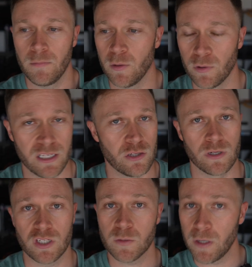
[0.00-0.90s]
Be willing to
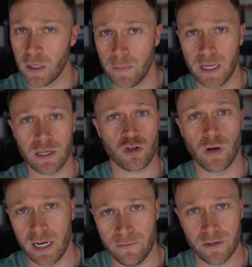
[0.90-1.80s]
experiment,
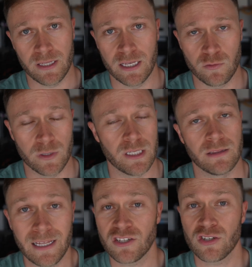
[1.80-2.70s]
try different things with
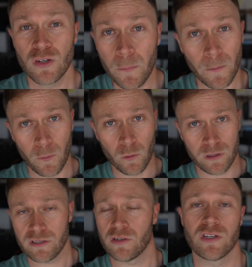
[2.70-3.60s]
it. That's super
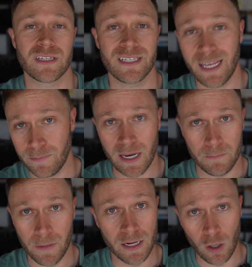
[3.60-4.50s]
important, so just keep that
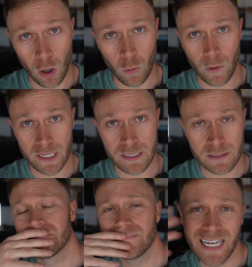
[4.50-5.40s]
in mind always.